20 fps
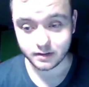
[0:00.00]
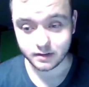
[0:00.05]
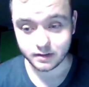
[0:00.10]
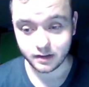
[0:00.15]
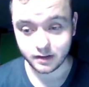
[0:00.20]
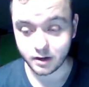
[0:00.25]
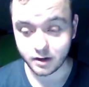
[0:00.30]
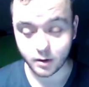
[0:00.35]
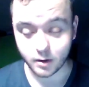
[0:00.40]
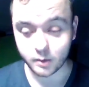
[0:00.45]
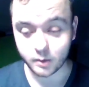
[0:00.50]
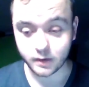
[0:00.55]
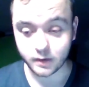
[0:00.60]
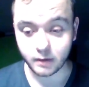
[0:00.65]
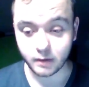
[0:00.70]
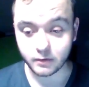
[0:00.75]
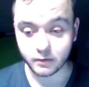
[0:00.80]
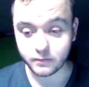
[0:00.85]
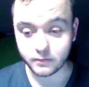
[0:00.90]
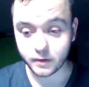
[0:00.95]

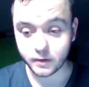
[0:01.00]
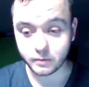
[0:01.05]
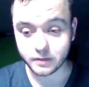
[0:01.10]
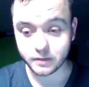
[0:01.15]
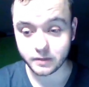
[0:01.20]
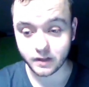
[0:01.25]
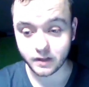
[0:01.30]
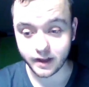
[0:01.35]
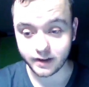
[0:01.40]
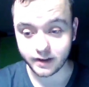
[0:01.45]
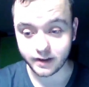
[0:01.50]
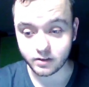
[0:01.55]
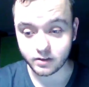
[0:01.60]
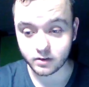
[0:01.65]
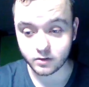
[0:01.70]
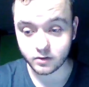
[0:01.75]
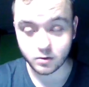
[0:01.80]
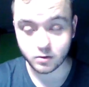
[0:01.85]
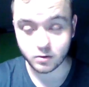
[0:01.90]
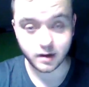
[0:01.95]
it was filmed in like
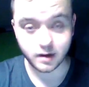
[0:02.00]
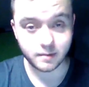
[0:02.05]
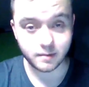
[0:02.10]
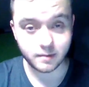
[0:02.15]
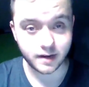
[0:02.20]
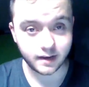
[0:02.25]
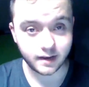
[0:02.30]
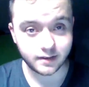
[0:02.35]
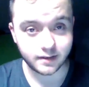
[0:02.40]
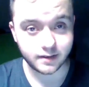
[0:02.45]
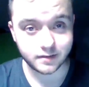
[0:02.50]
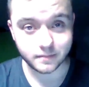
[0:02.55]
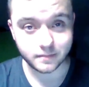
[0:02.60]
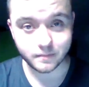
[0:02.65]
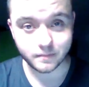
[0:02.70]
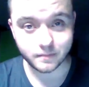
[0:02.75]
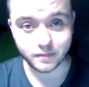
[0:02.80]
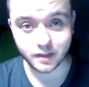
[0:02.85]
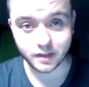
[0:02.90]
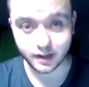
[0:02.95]
20 minutes,
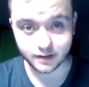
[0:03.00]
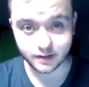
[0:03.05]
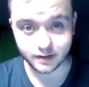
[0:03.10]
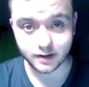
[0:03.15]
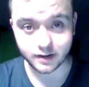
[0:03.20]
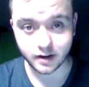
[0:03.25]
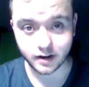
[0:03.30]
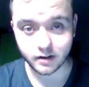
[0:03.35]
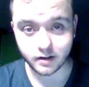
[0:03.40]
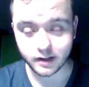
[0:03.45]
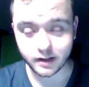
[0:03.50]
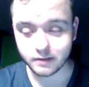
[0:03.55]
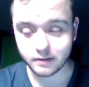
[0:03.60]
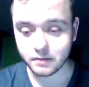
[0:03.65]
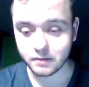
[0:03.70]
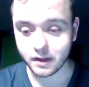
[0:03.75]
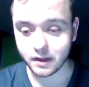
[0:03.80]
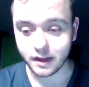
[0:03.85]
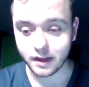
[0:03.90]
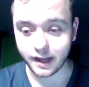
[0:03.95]
like entirely,
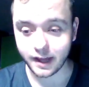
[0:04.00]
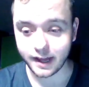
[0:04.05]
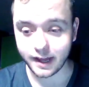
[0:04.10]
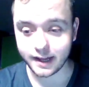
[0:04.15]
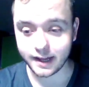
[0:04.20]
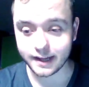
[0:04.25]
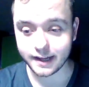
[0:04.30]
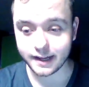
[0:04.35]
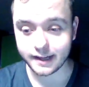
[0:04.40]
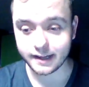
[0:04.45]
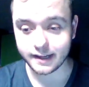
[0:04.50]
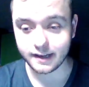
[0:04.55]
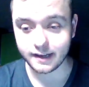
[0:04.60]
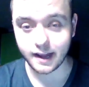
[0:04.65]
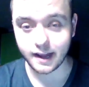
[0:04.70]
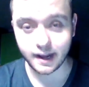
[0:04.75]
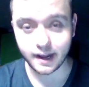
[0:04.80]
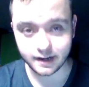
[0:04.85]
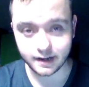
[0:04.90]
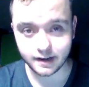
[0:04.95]
and
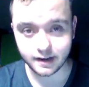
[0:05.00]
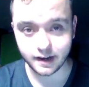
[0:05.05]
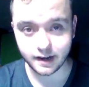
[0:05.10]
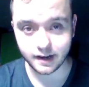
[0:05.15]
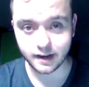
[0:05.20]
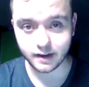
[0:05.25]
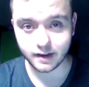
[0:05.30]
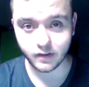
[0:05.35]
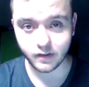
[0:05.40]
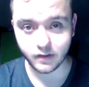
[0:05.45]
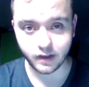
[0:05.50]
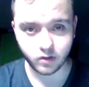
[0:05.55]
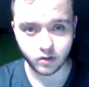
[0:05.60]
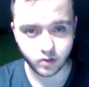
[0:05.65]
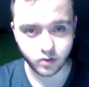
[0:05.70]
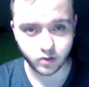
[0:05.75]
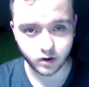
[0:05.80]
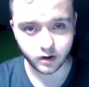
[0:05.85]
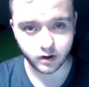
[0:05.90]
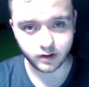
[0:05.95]
edited in like
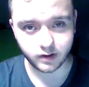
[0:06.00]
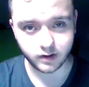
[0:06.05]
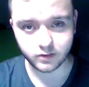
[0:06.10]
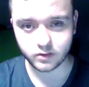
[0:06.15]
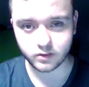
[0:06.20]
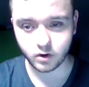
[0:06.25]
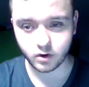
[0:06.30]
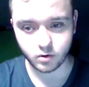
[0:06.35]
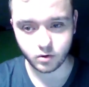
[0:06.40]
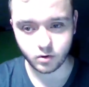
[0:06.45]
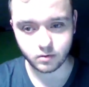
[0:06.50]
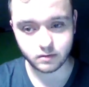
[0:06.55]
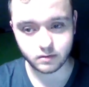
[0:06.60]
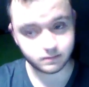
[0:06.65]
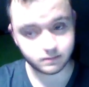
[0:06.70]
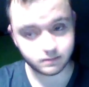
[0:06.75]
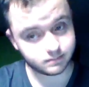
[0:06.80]
30. So,